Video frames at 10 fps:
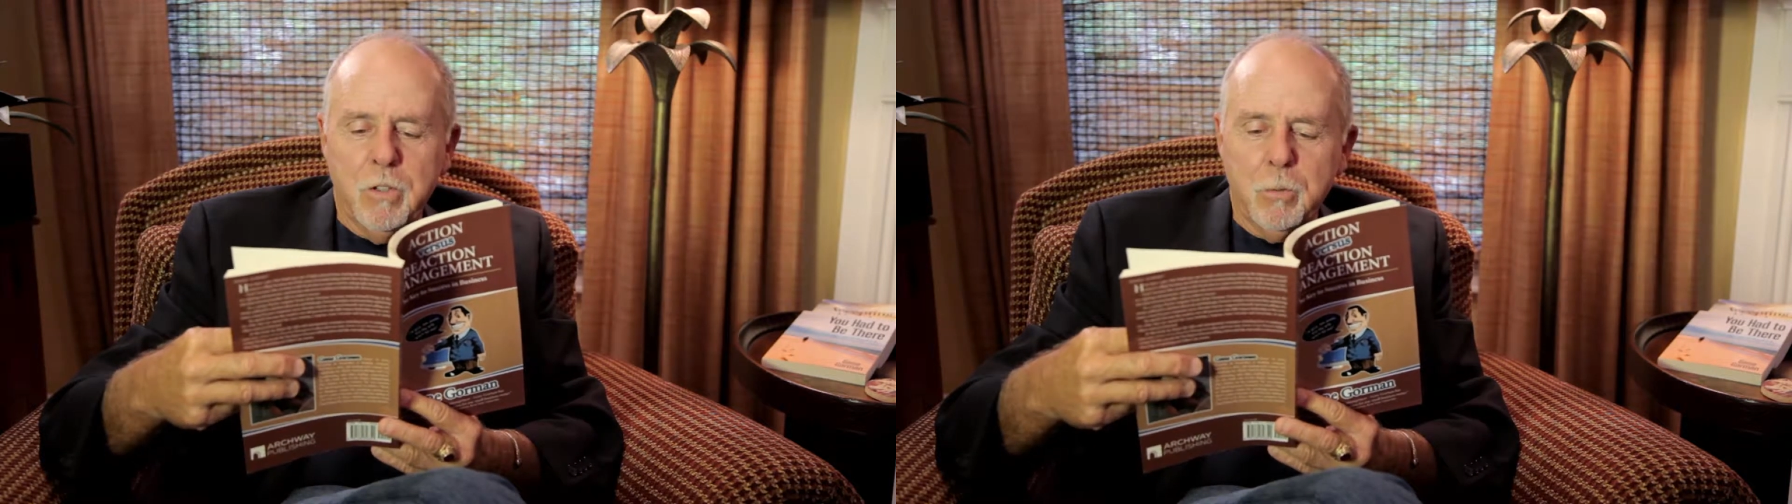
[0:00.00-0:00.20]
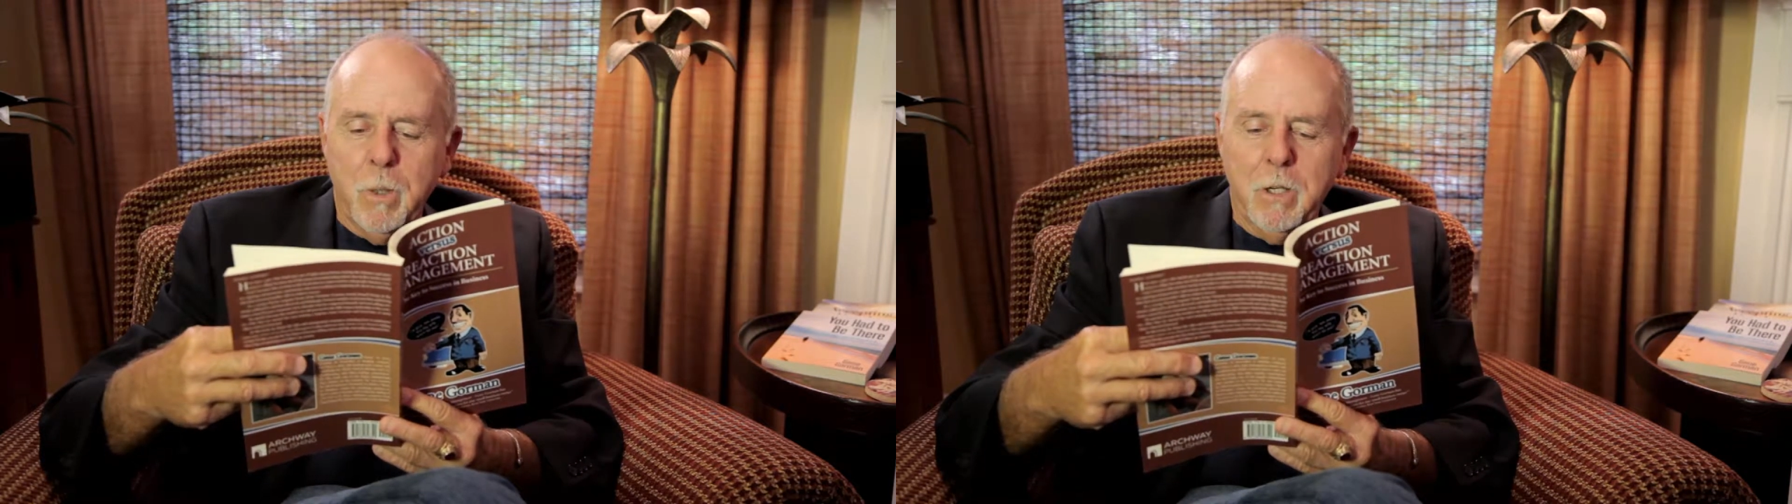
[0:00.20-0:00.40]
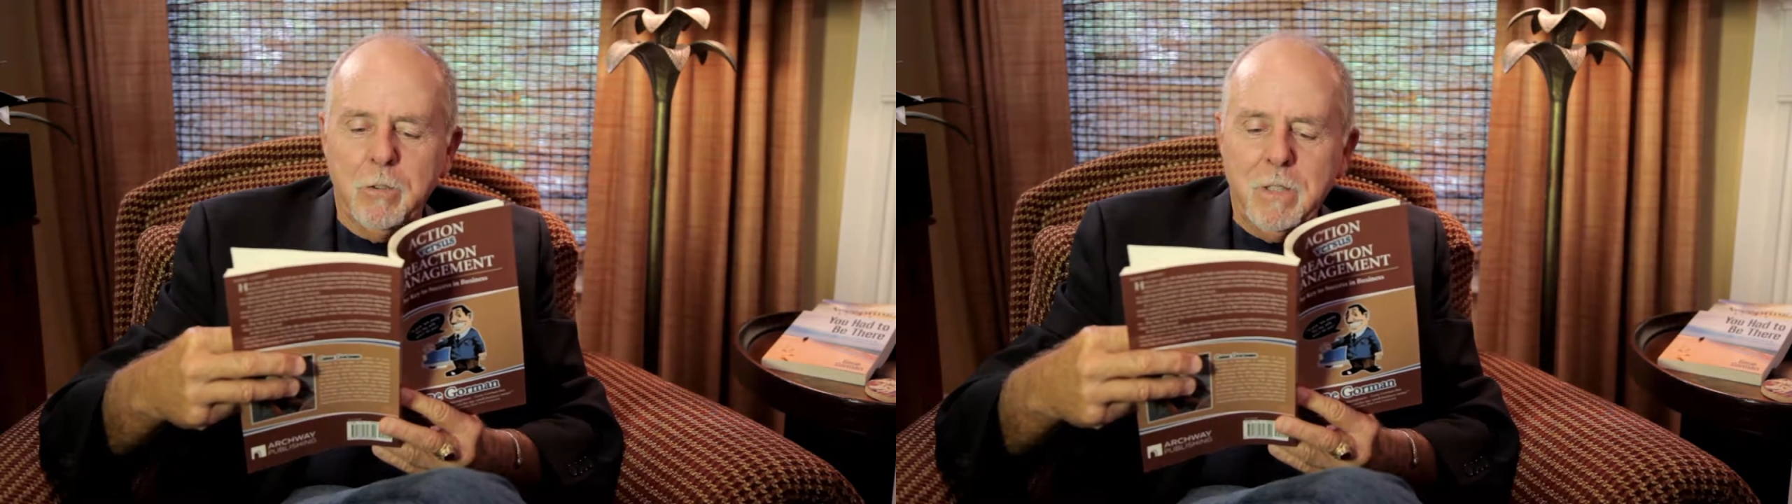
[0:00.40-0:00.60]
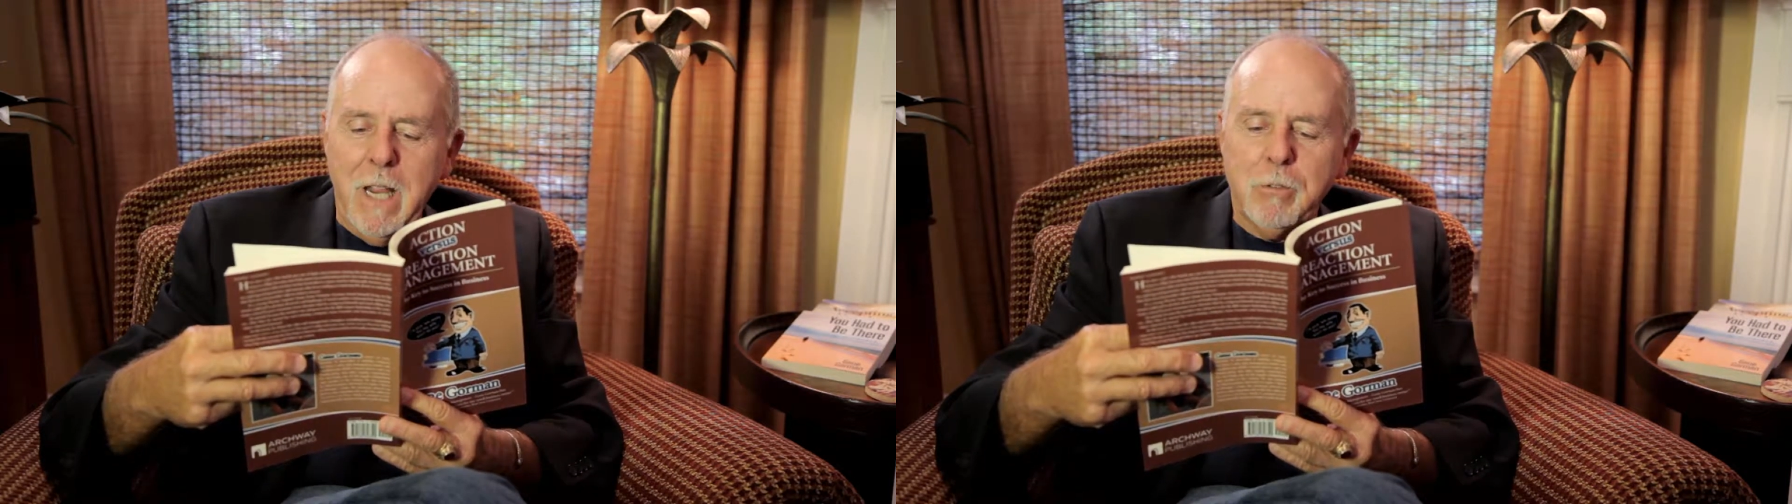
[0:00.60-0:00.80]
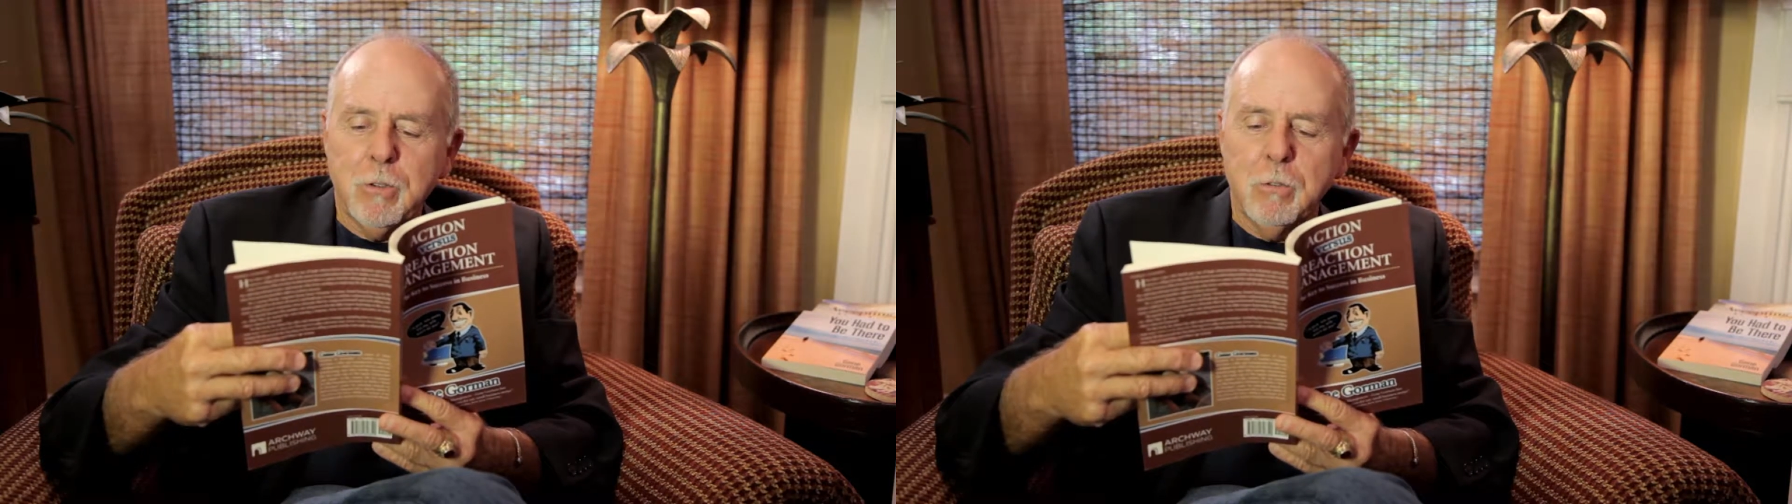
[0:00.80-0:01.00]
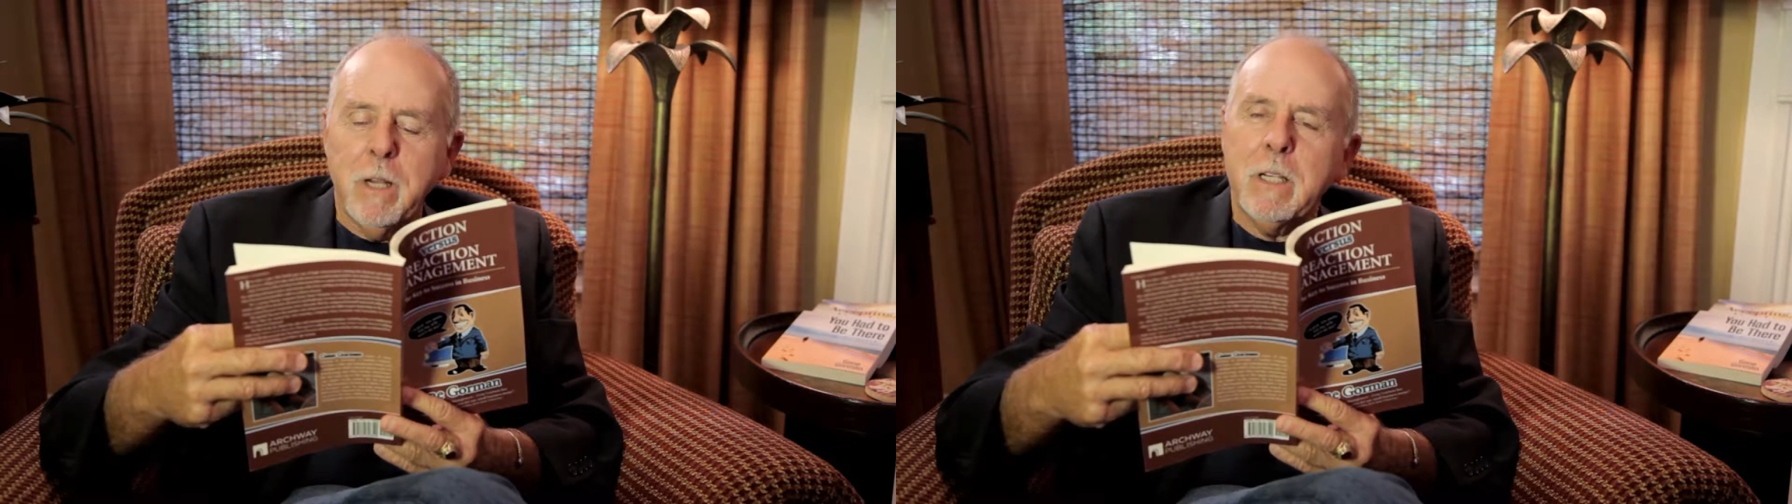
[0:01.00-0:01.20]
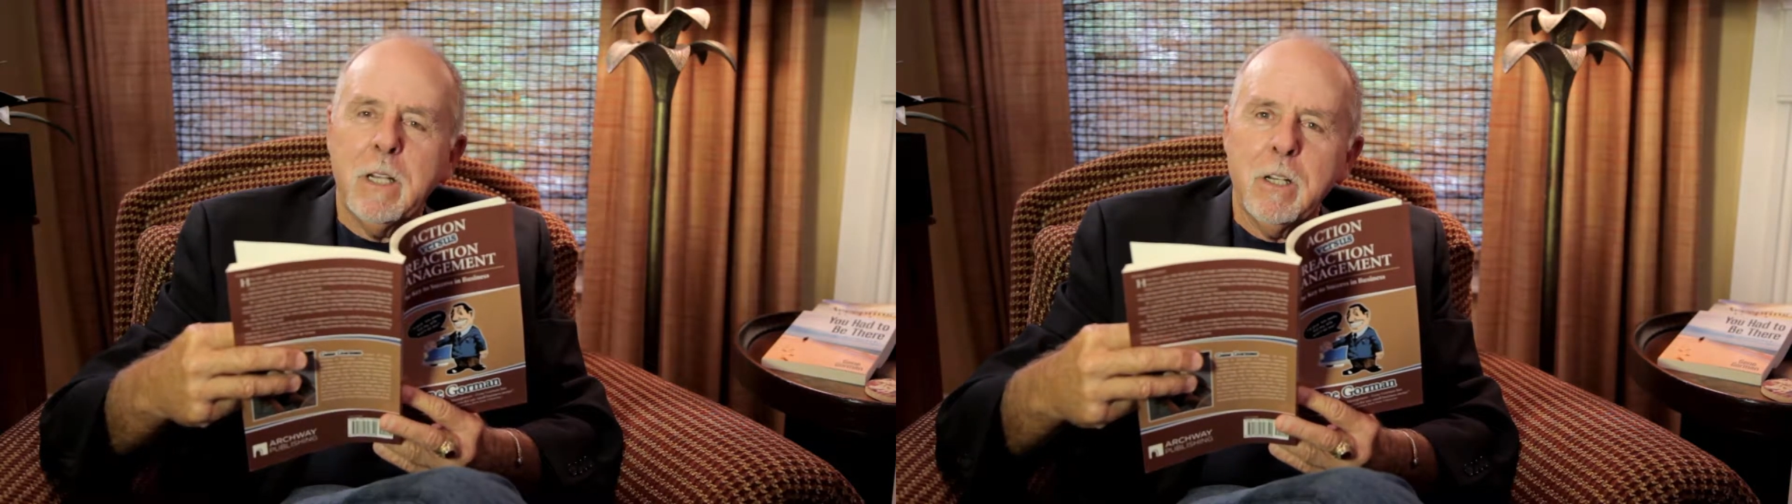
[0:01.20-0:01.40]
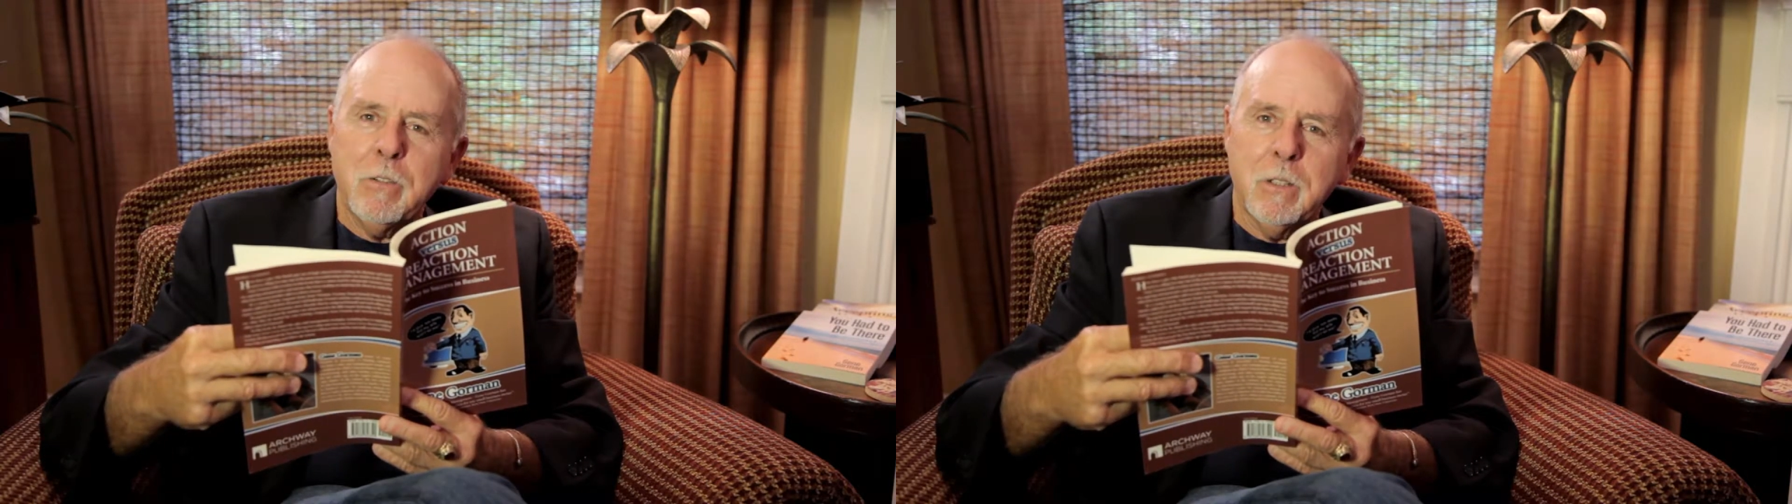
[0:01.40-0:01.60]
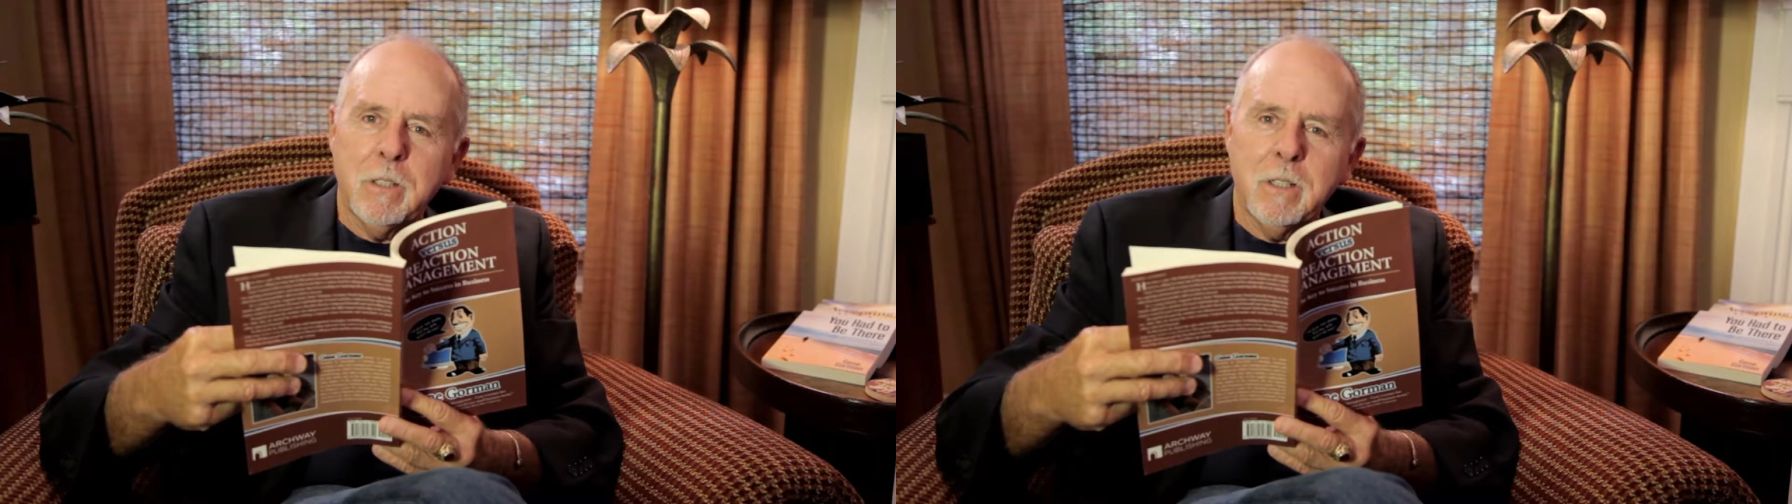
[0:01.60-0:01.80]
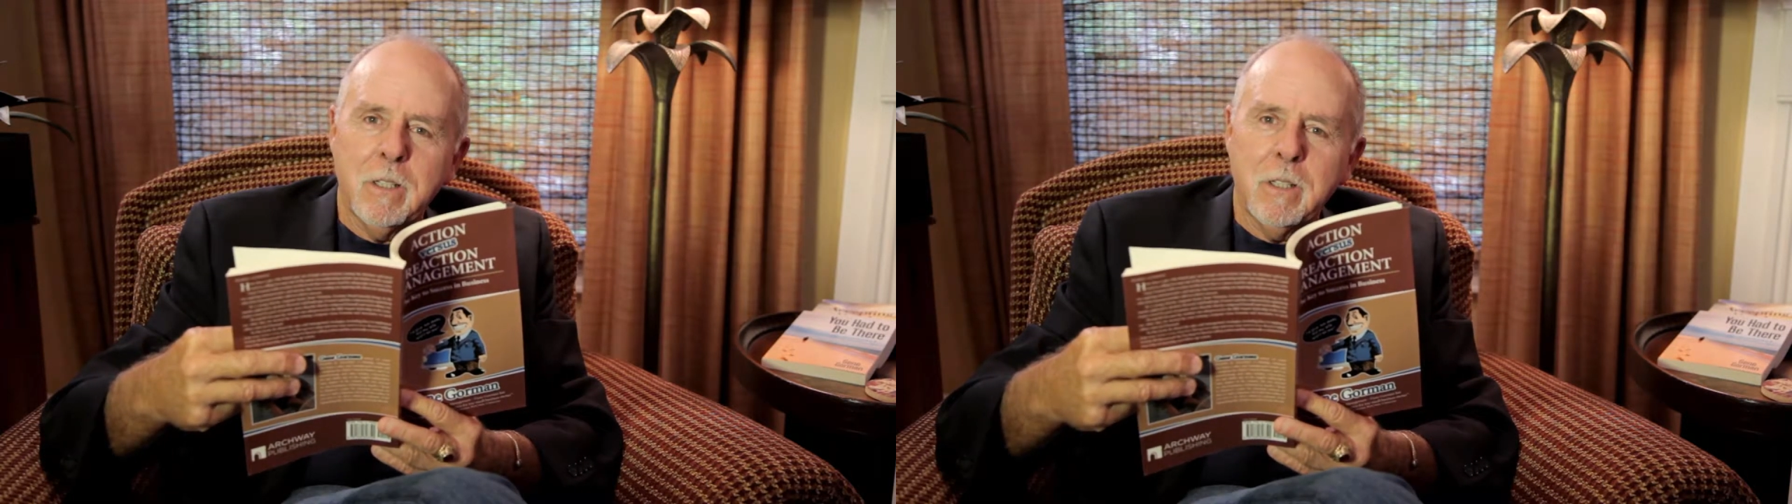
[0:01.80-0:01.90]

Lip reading: as well as national recognition.